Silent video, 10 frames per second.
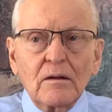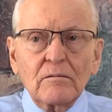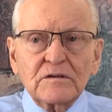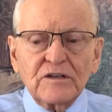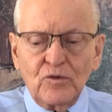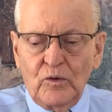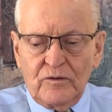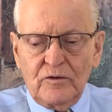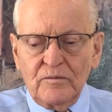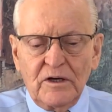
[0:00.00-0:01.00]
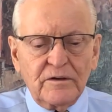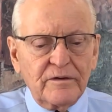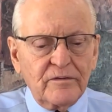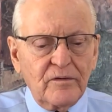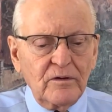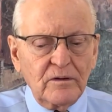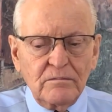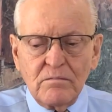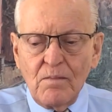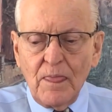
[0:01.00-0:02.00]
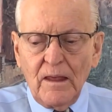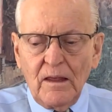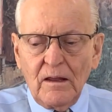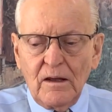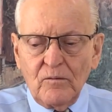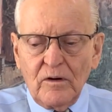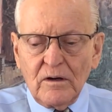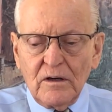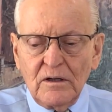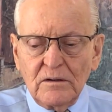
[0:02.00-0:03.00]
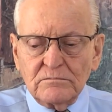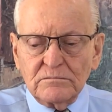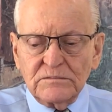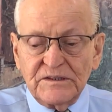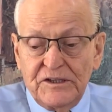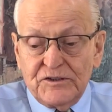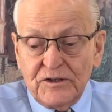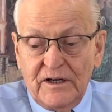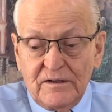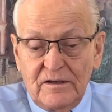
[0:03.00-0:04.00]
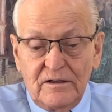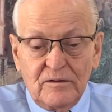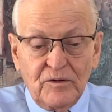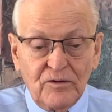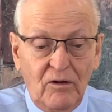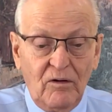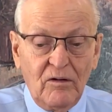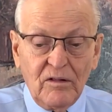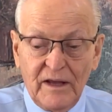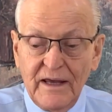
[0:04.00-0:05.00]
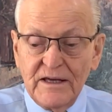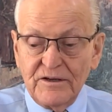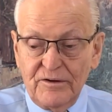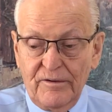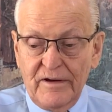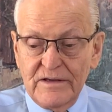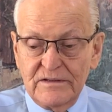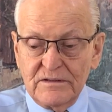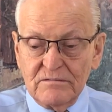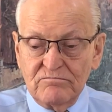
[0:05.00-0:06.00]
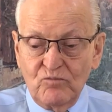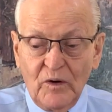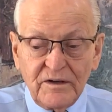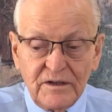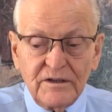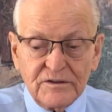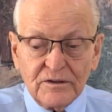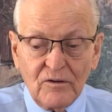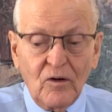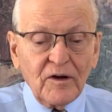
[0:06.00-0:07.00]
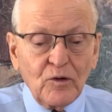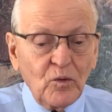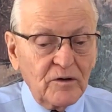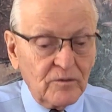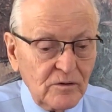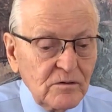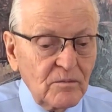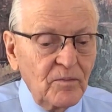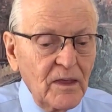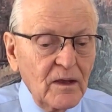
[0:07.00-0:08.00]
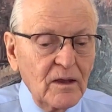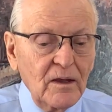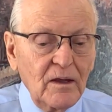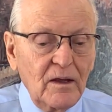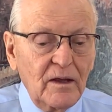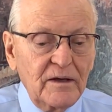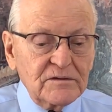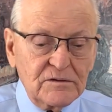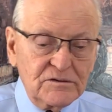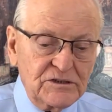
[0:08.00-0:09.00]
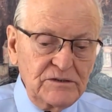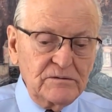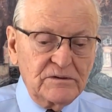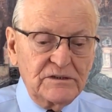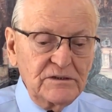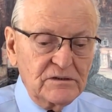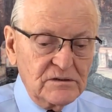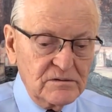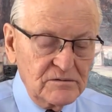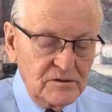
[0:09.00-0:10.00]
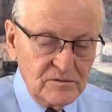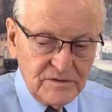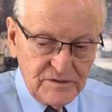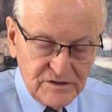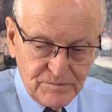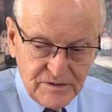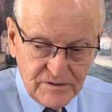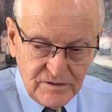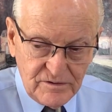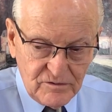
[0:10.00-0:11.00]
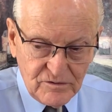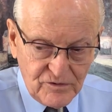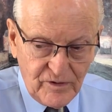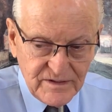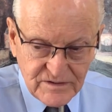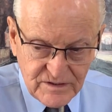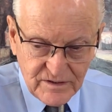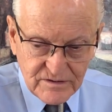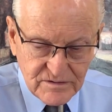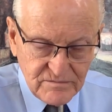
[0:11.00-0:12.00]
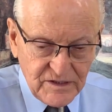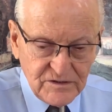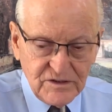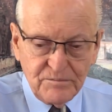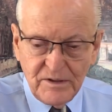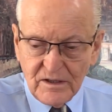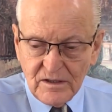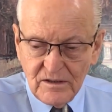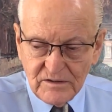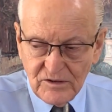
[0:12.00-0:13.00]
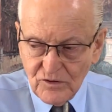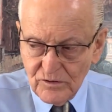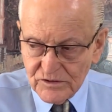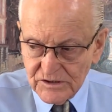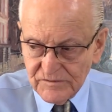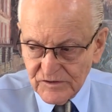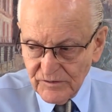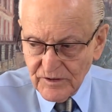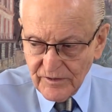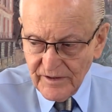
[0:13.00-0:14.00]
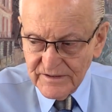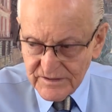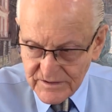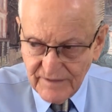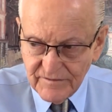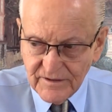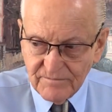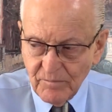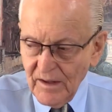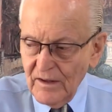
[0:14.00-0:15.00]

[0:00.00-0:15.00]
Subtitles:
was in a one-room country school, and where the teacher had to deal with all 8 grades, one teacher, all in one room. And so she would teach, you know, with this particular, you know, grade 6, and then she'd pick and then go shift over to grade 7 and